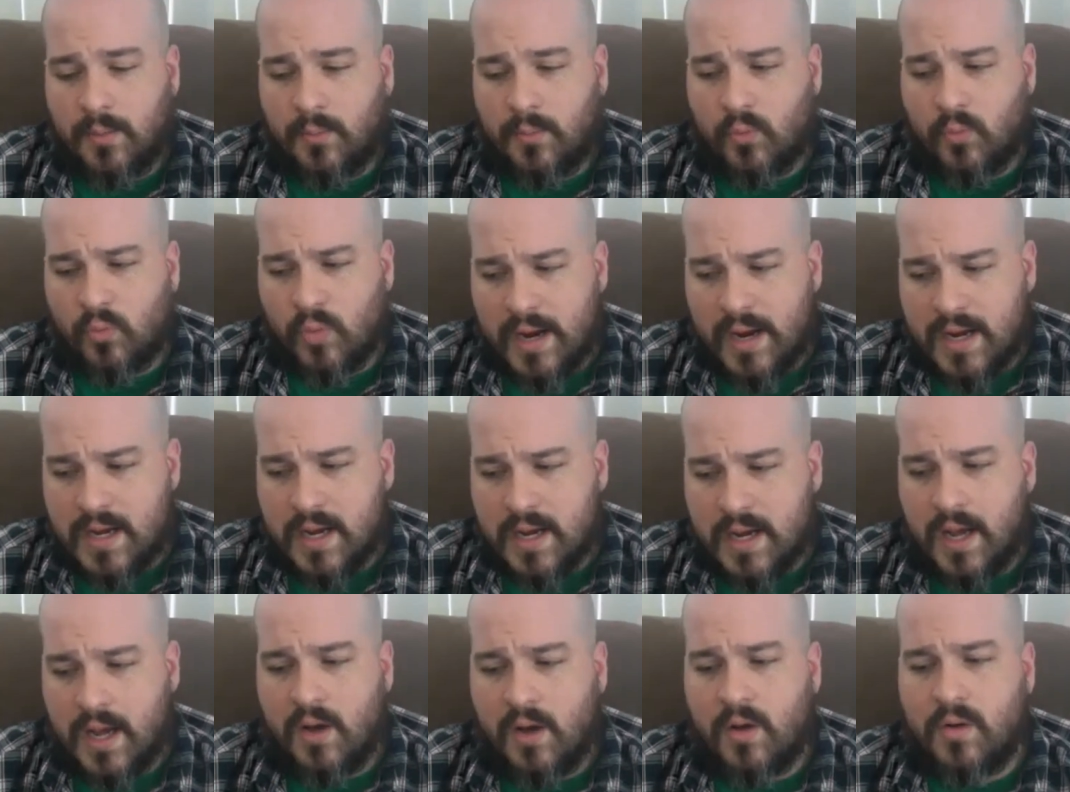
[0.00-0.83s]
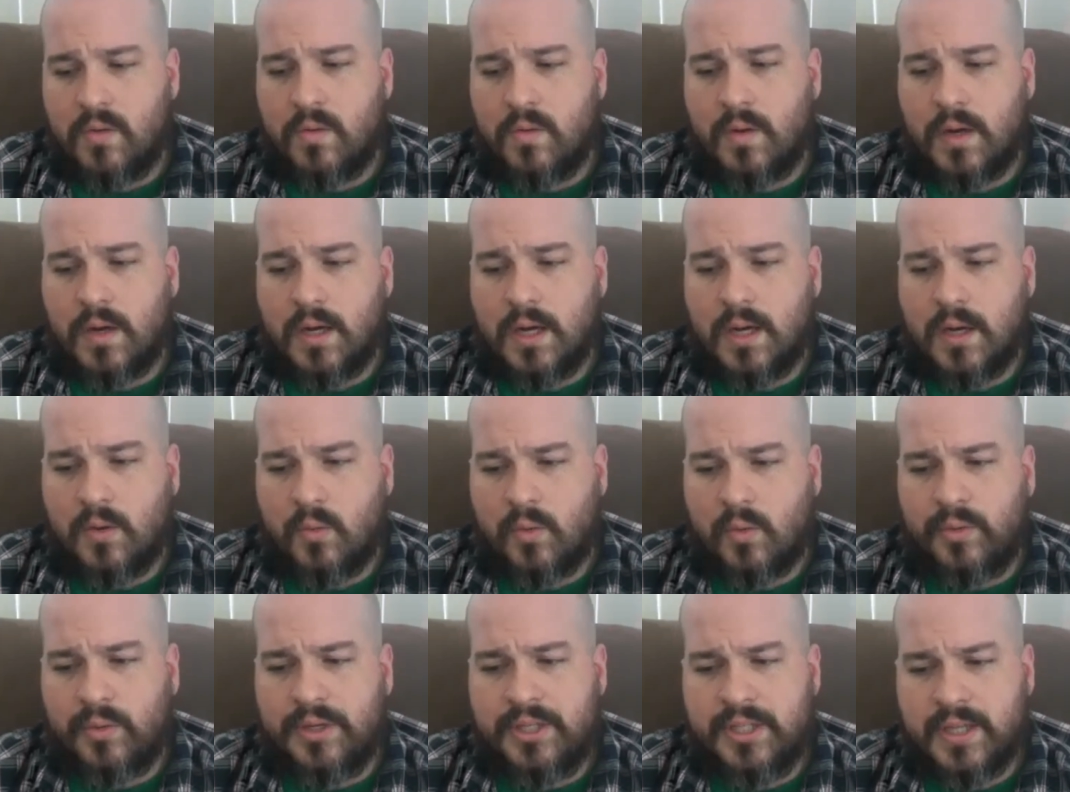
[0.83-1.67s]
Right now,
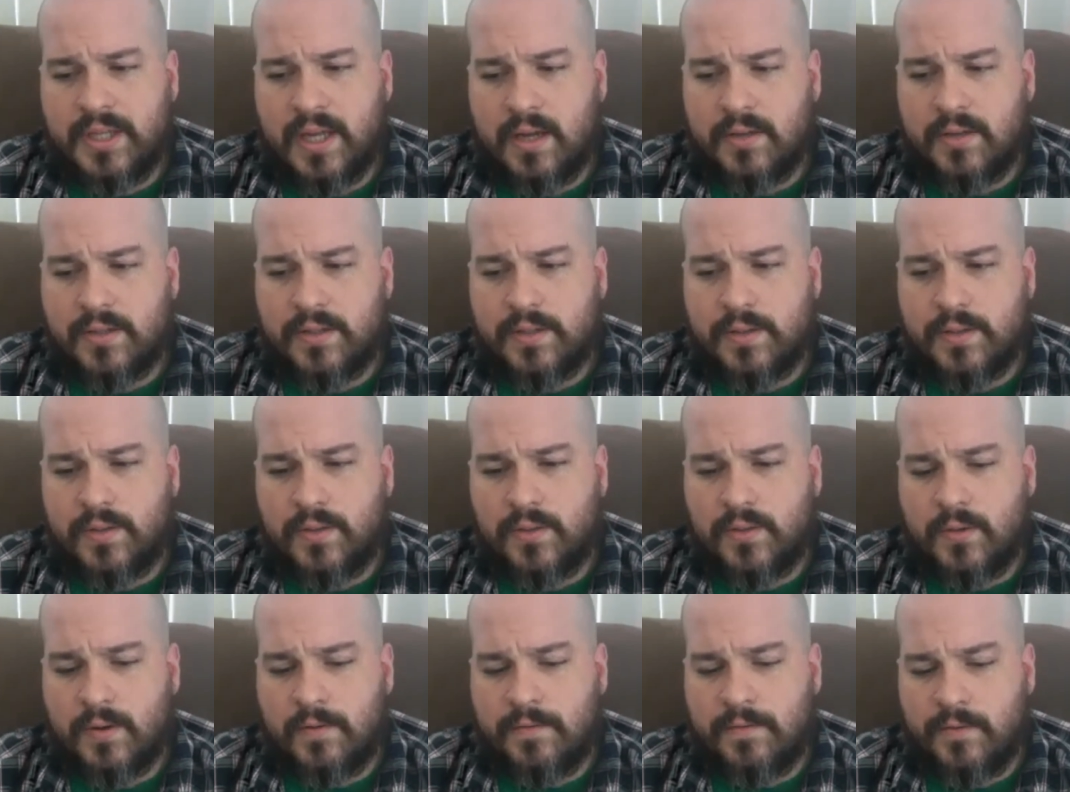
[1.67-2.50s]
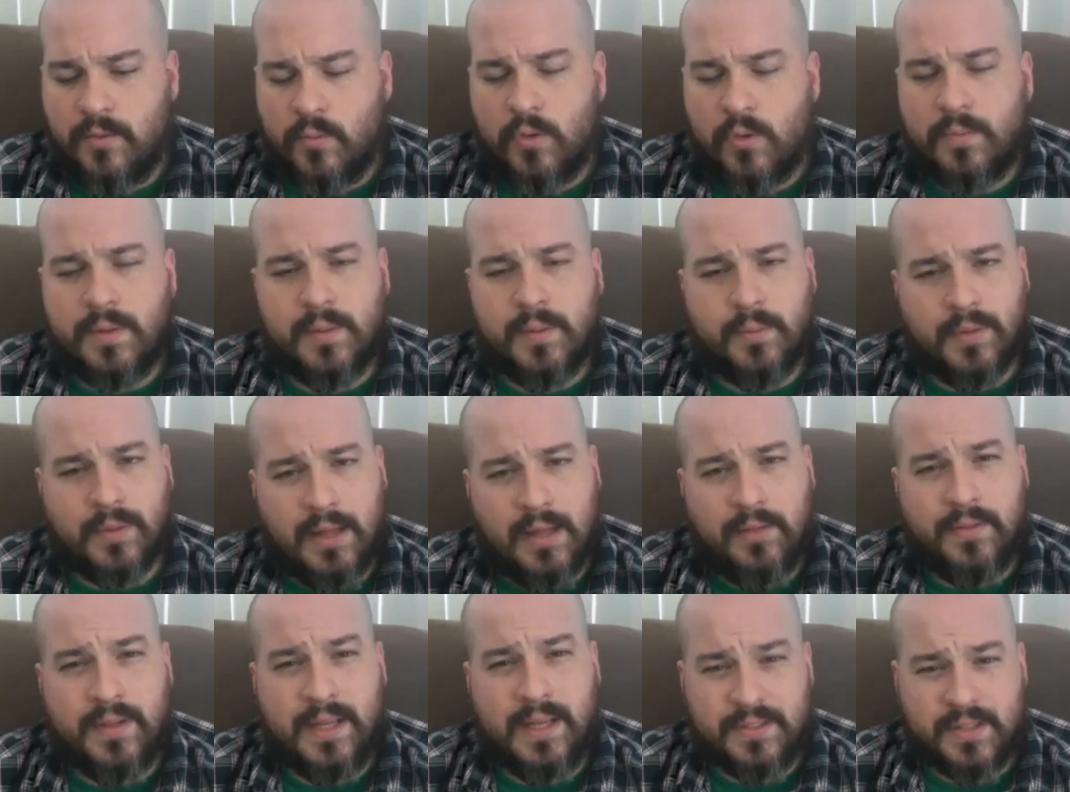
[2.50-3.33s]
we're reaching out to a few more people
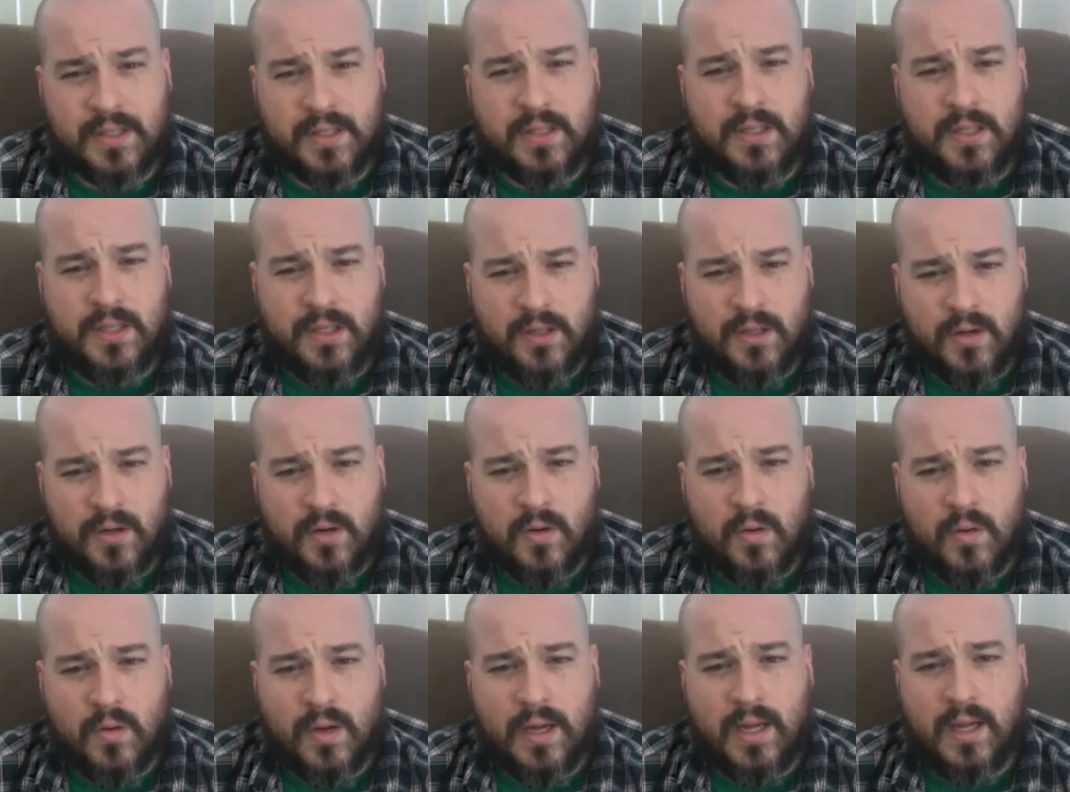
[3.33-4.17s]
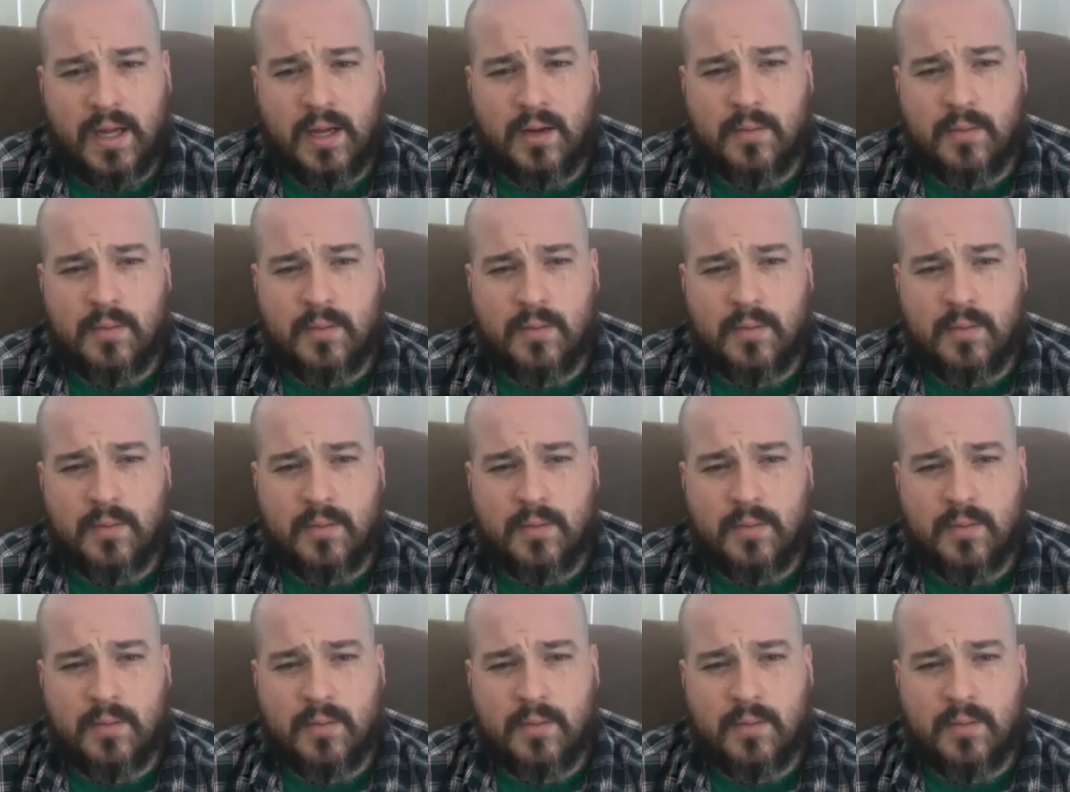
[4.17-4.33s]
out in the Escondido,